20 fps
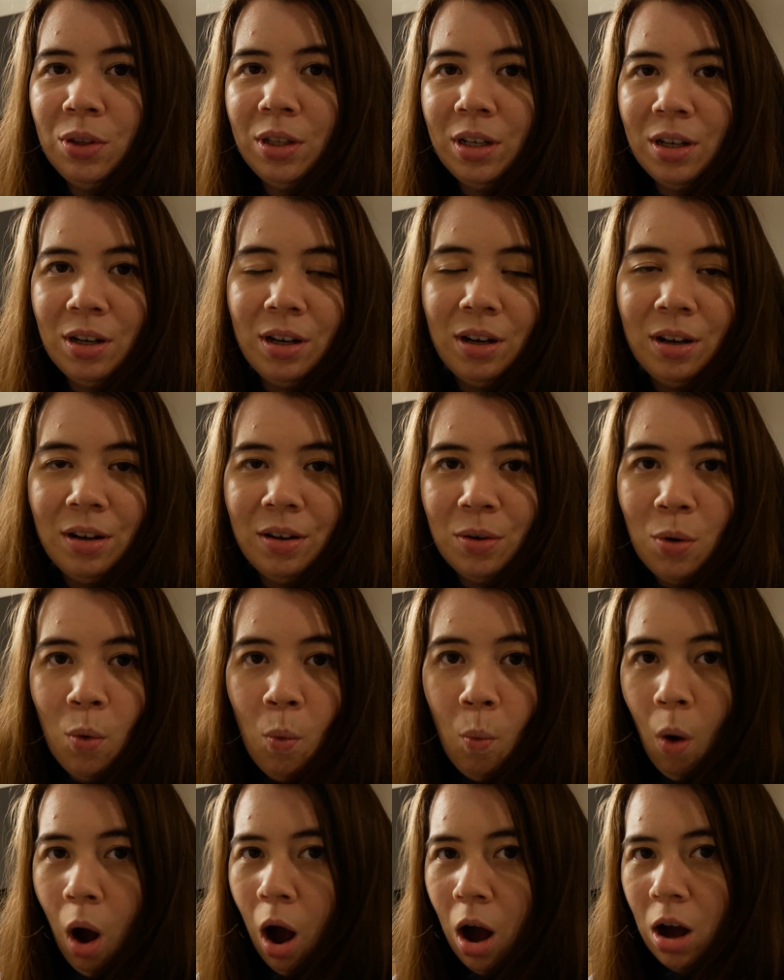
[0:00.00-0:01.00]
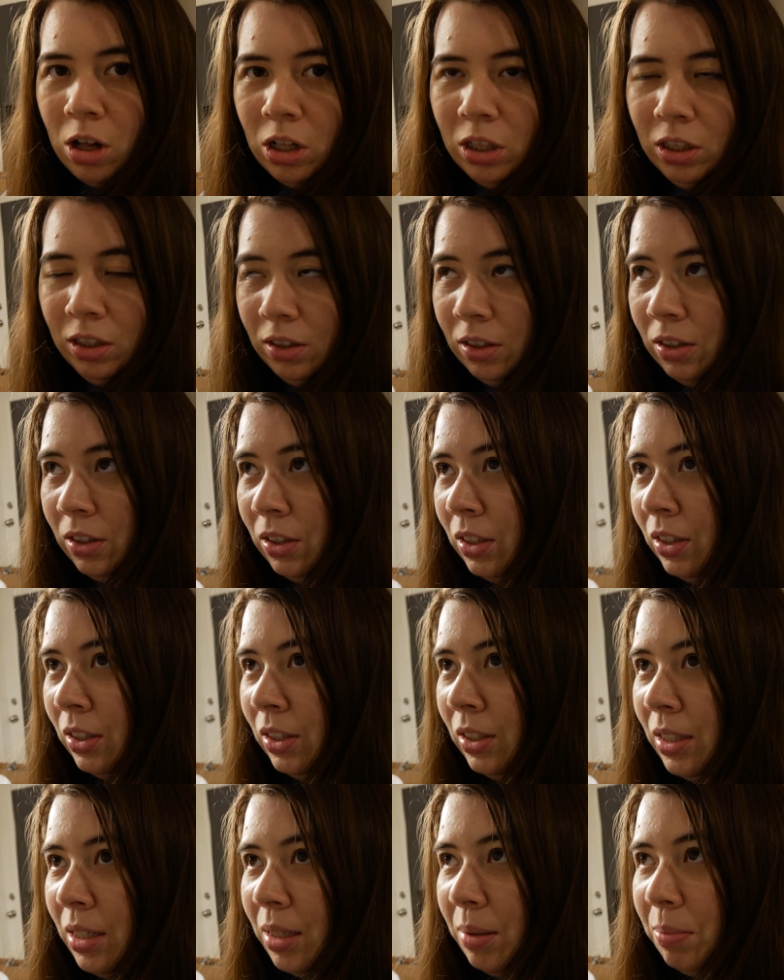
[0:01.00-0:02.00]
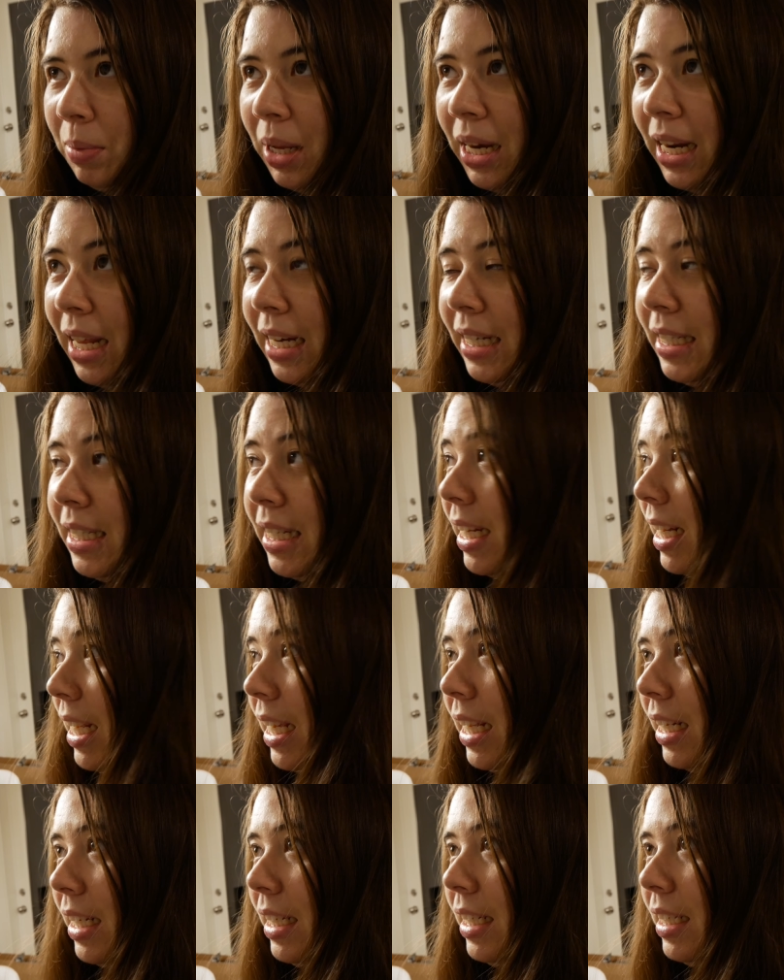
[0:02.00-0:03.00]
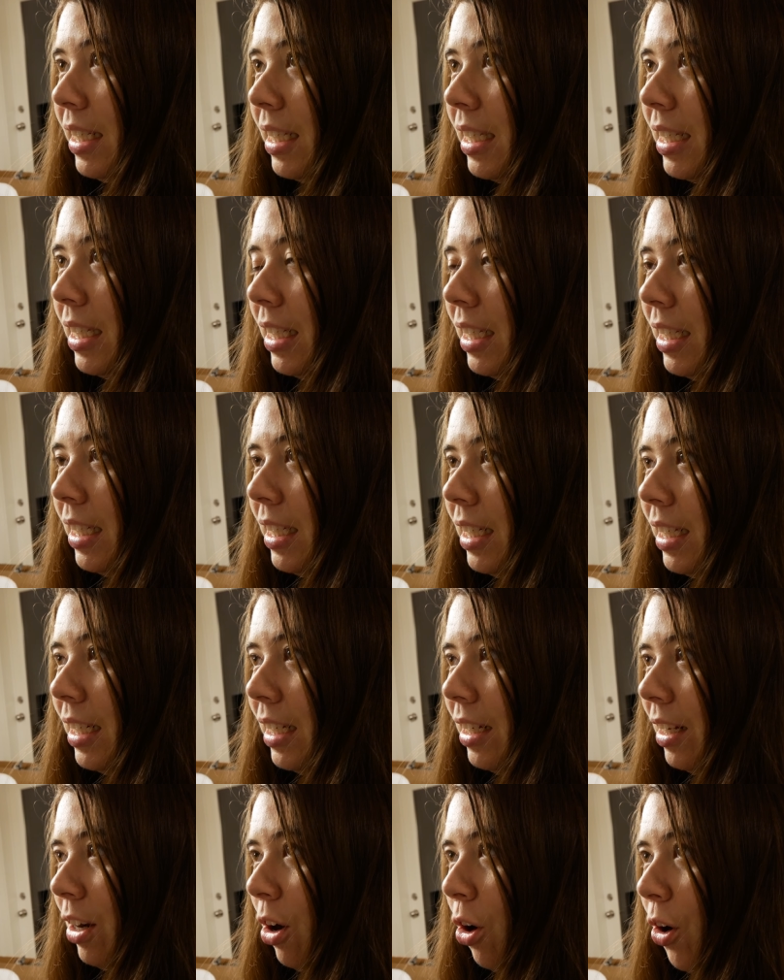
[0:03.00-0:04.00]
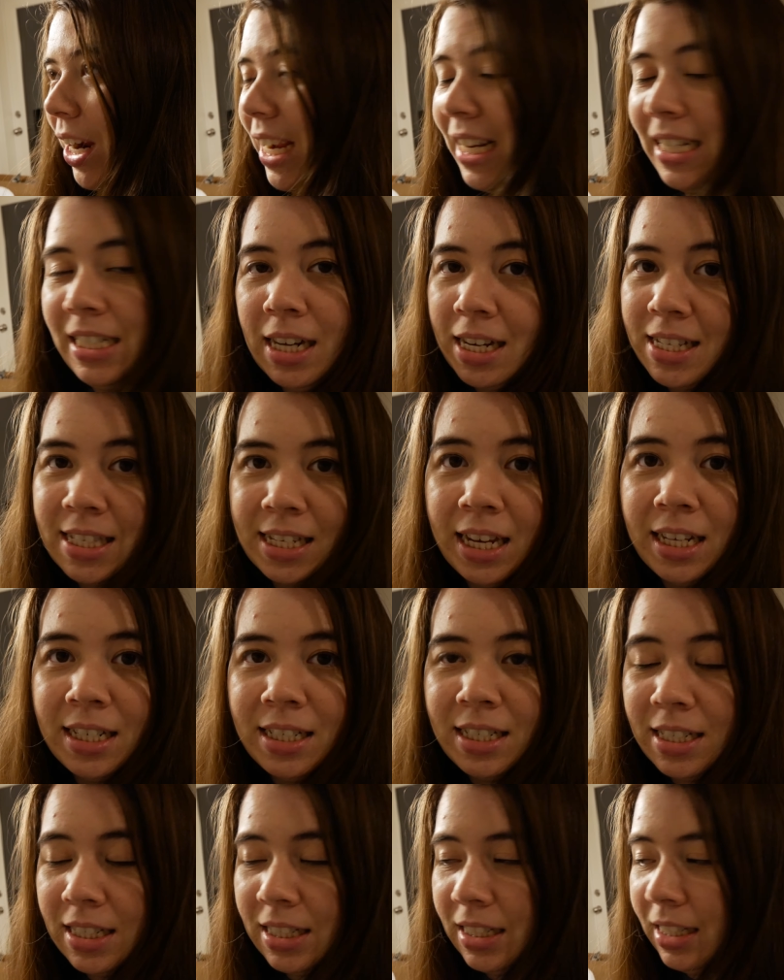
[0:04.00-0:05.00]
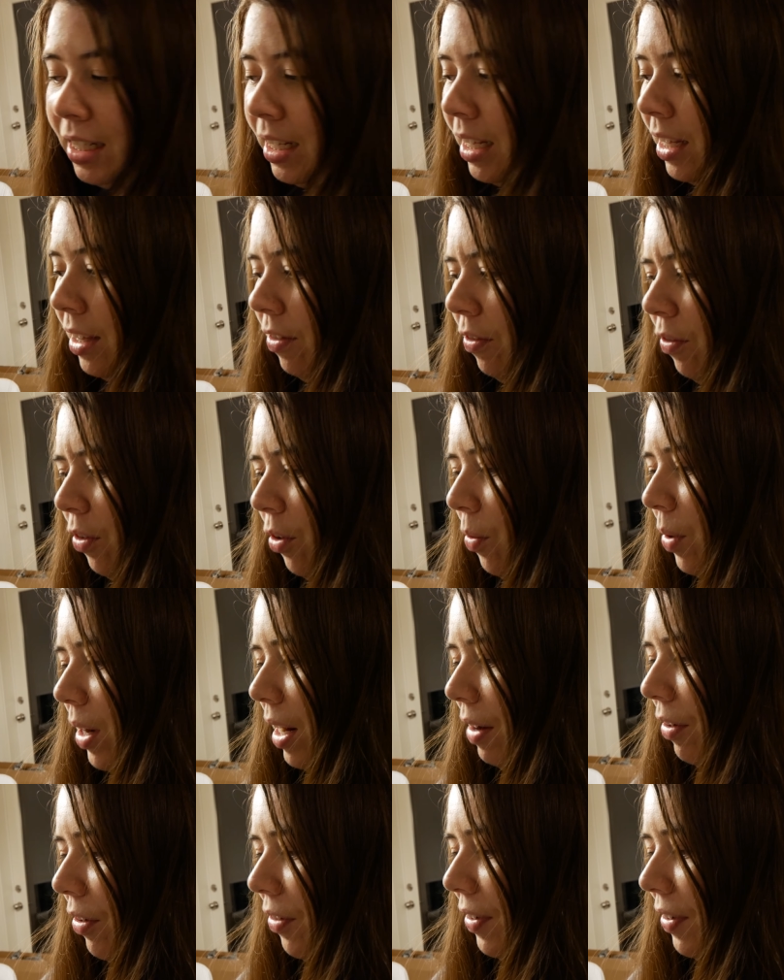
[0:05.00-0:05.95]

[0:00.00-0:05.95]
the wall, but it didn't or it doesn't for whatever